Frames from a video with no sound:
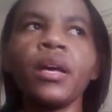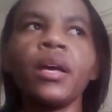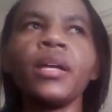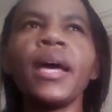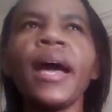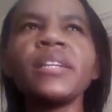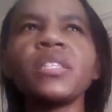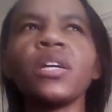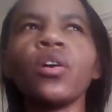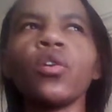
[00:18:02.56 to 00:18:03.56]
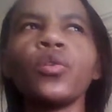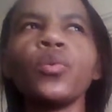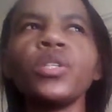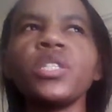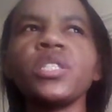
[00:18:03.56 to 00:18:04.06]
And I asked God,
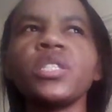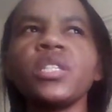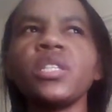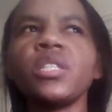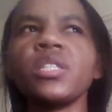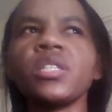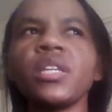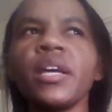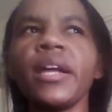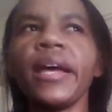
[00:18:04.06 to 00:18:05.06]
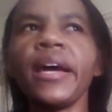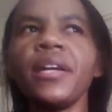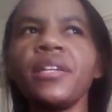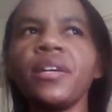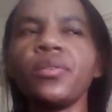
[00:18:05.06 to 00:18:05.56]
what is this? And I
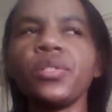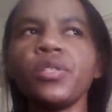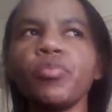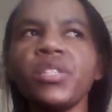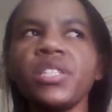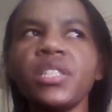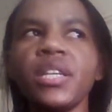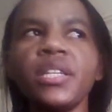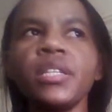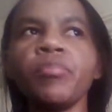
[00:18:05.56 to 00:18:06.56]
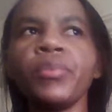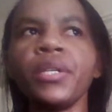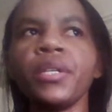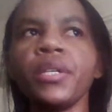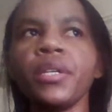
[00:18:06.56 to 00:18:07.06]
had the Holy Spirit telling
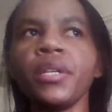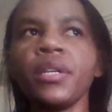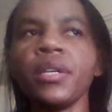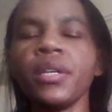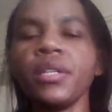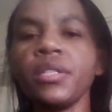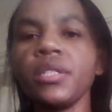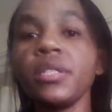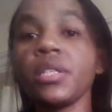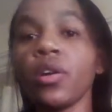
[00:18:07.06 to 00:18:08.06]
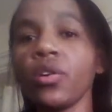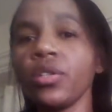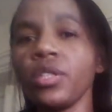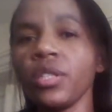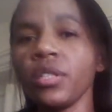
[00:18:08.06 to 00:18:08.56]
me, it is
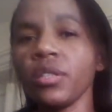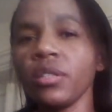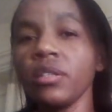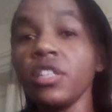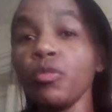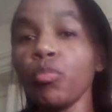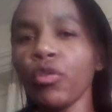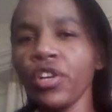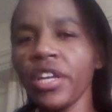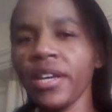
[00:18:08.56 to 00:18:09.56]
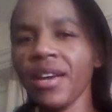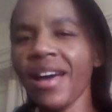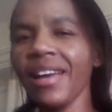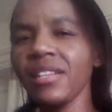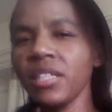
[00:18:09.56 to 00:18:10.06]
called demonic
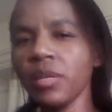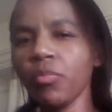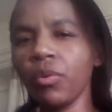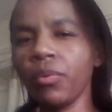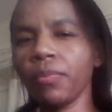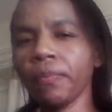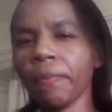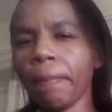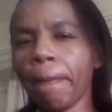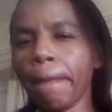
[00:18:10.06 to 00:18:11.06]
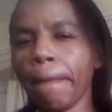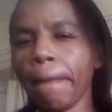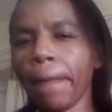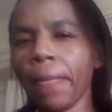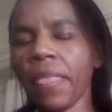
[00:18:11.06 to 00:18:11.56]
high table.
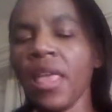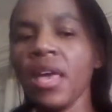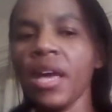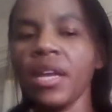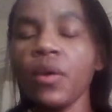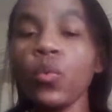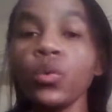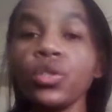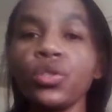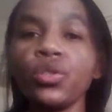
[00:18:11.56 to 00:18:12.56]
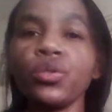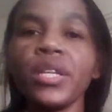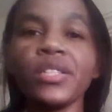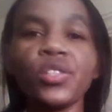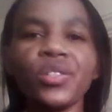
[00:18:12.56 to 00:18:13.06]
And I want you to
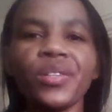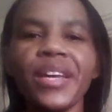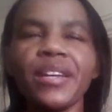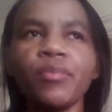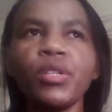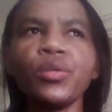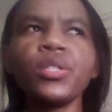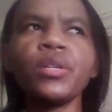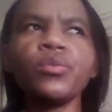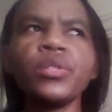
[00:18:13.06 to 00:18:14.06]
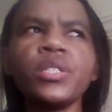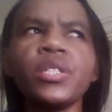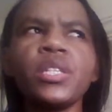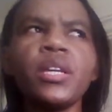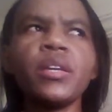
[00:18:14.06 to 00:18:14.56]
destroy it, because I would
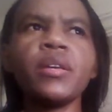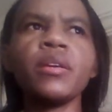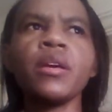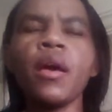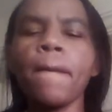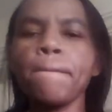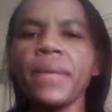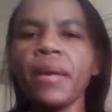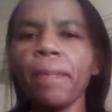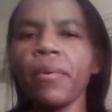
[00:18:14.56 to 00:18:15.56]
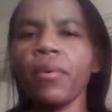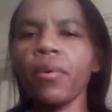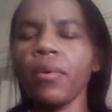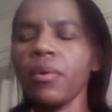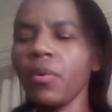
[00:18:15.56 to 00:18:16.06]
see
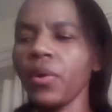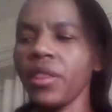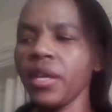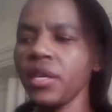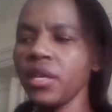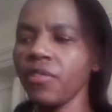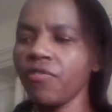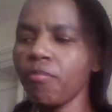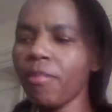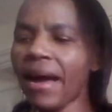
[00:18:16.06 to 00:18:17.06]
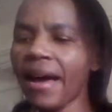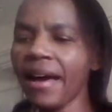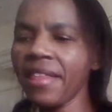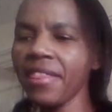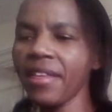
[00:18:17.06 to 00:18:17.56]
people, when they give
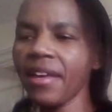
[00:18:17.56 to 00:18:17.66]
birth,